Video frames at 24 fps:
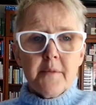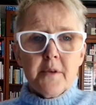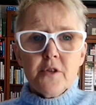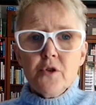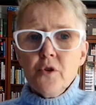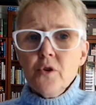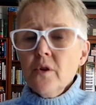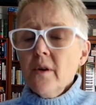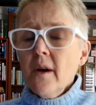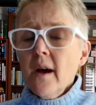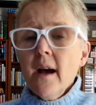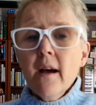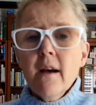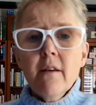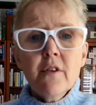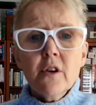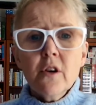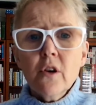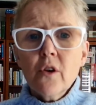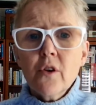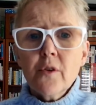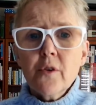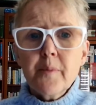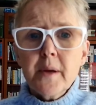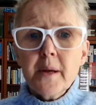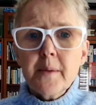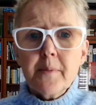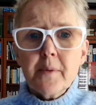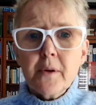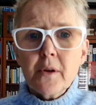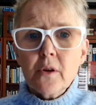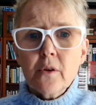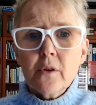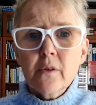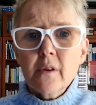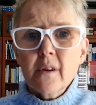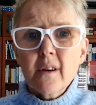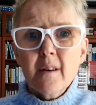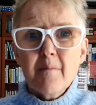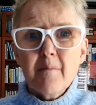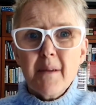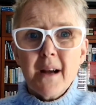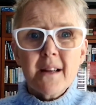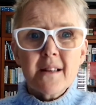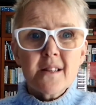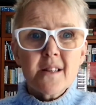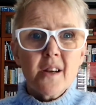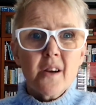Do you have a lot of people who are
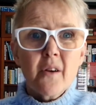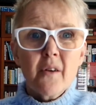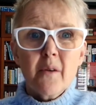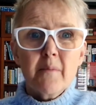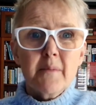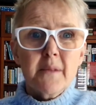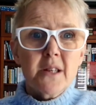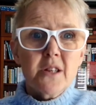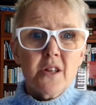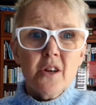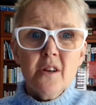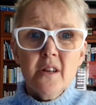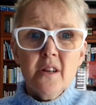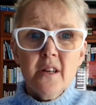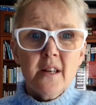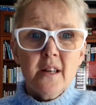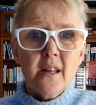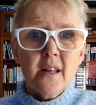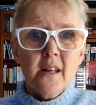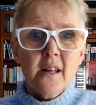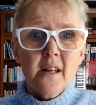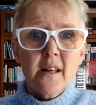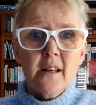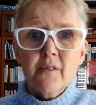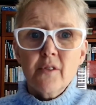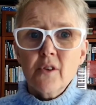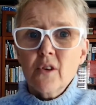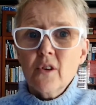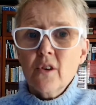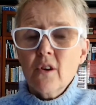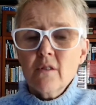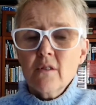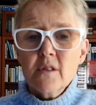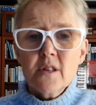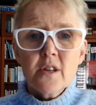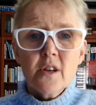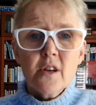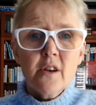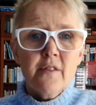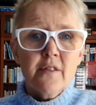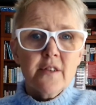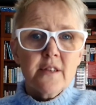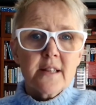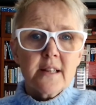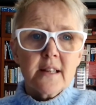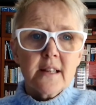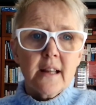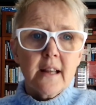about to go on maternity leave or long
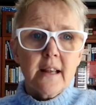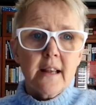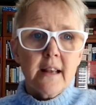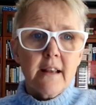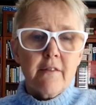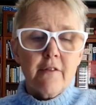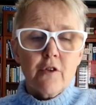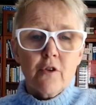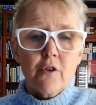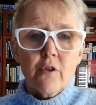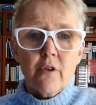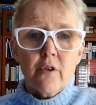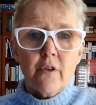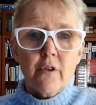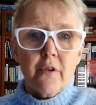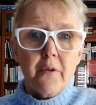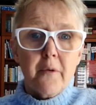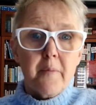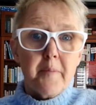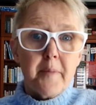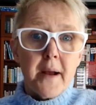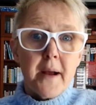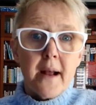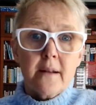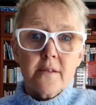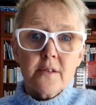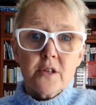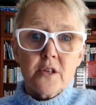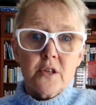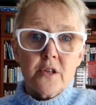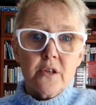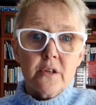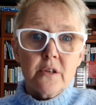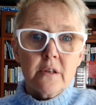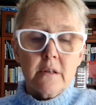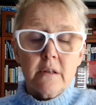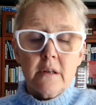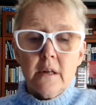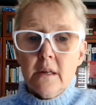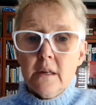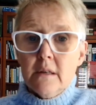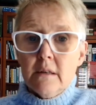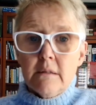service leave or are about to